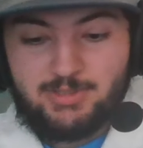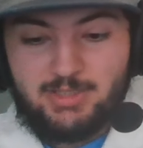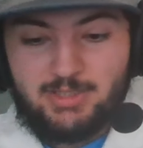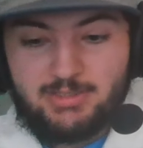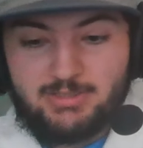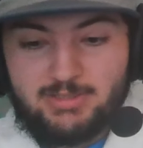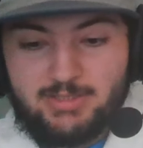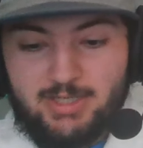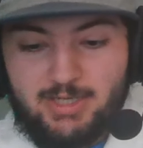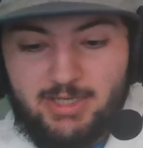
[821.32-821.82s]
a
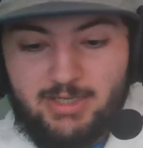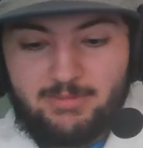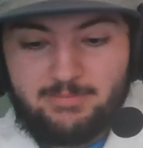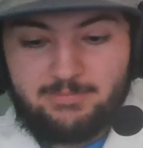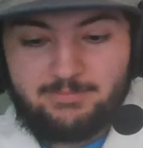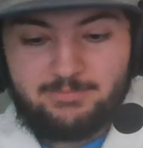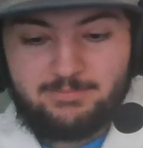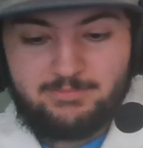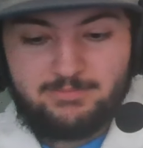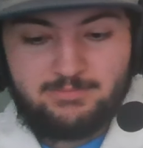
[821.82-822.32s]
lot of
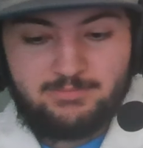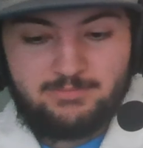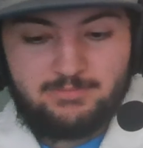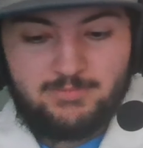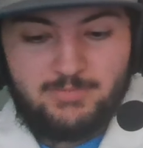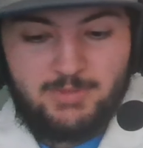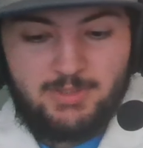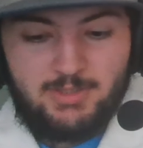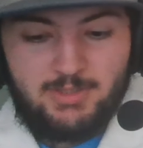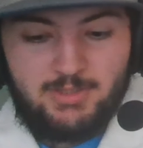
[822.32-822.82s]
time
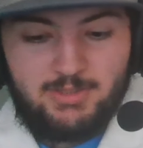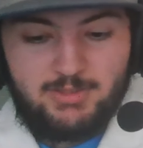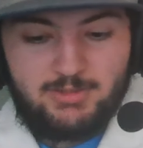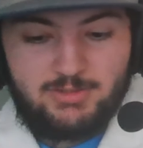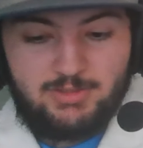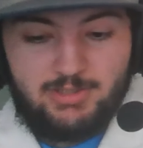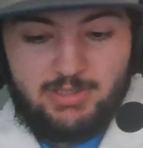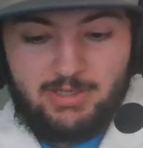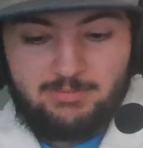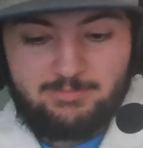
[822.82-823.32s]

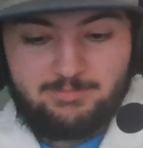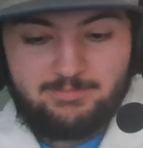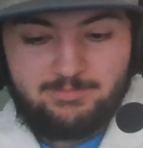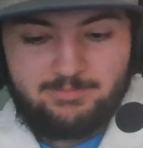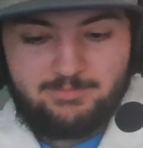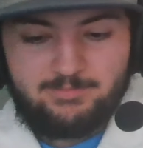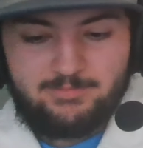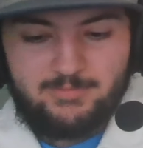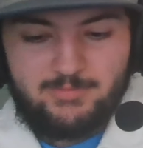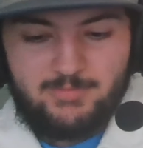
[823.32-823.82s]
so yeah,
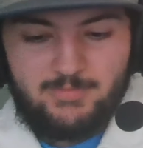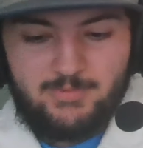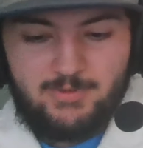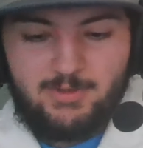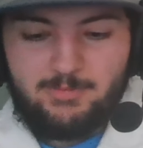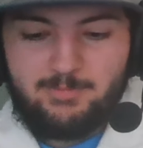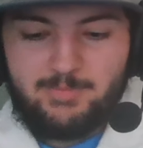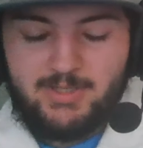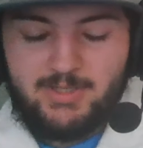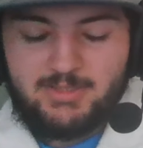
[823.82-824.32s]

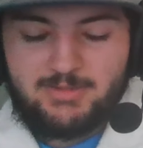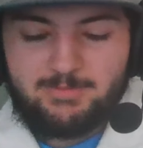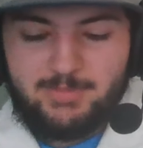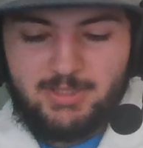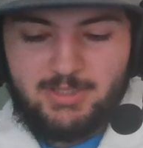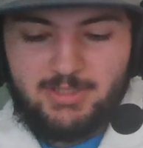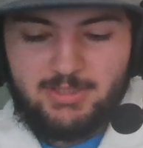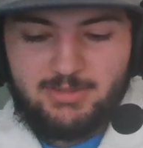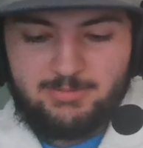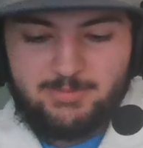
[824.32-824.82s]
Best
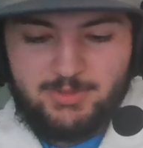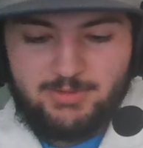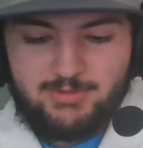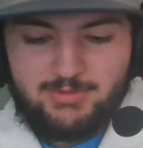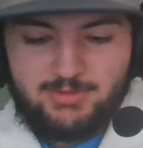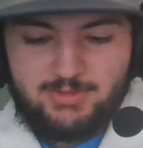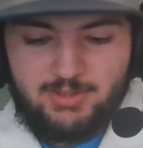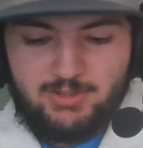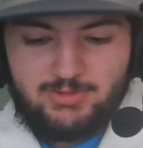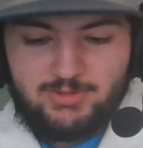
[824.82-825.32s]
Buddy
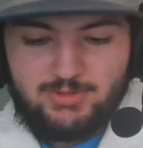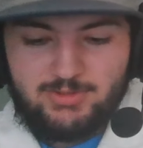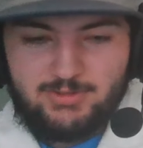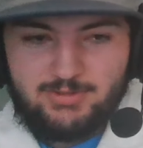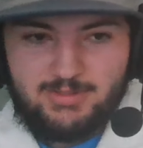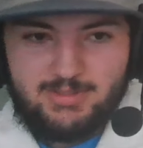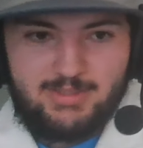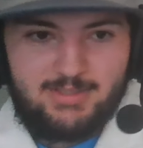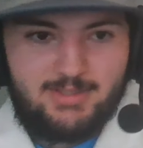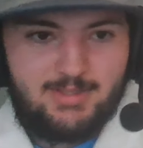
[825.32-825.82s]
Boost
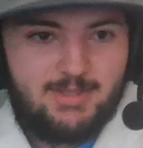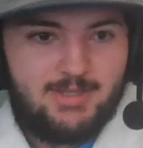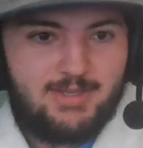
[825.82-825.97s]
also.